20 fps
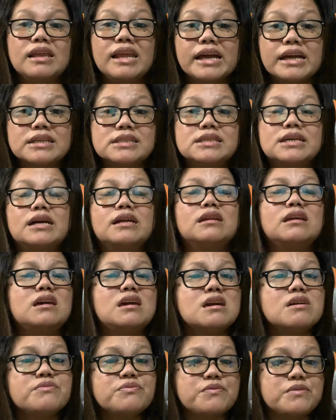Like I said,
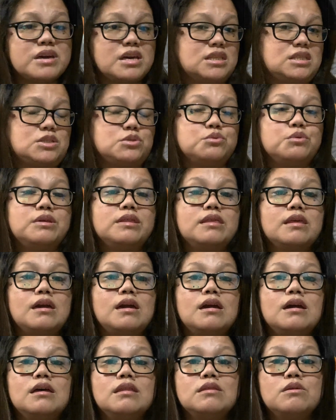if it's
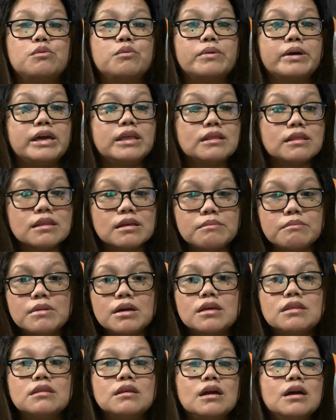within the weight
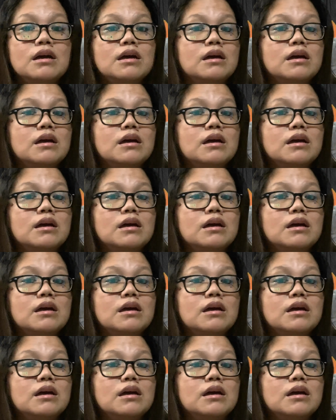limit